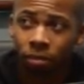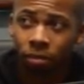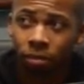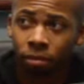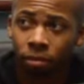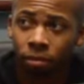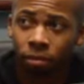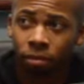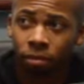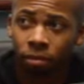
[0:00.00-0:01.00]

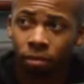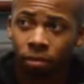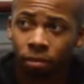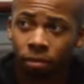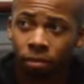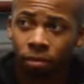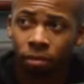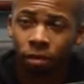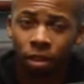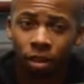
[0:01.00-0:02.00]

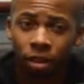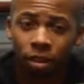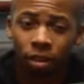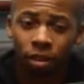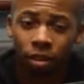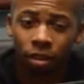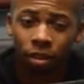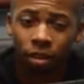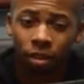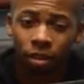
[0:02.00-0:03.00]

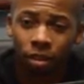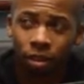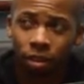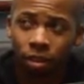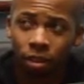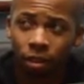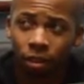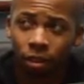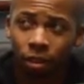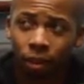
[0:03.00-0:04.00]
This person isn't speaking.